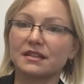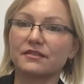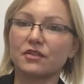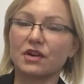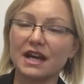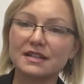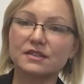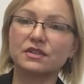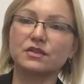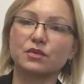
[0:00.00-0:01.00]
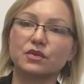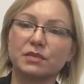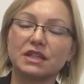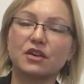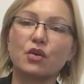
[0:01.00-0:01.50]
For us, it would
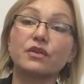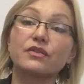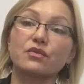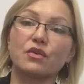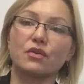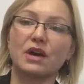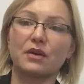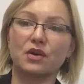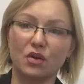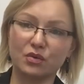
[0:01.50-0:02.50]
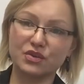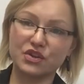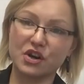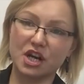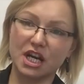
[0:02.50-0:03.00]
mean going through our own
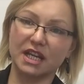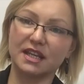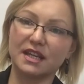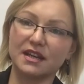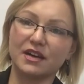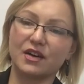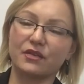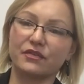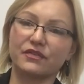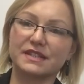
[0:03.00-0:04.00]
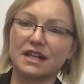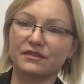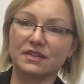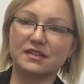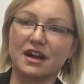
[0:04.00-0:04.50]
journey of
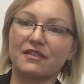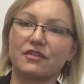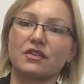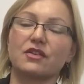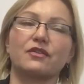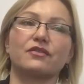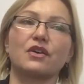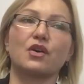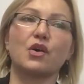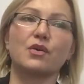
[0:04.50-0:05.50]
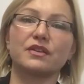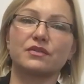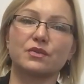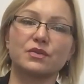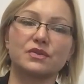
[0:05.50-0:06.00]
self-discover, of going
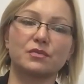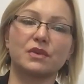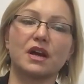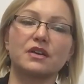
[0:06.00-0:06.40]
through some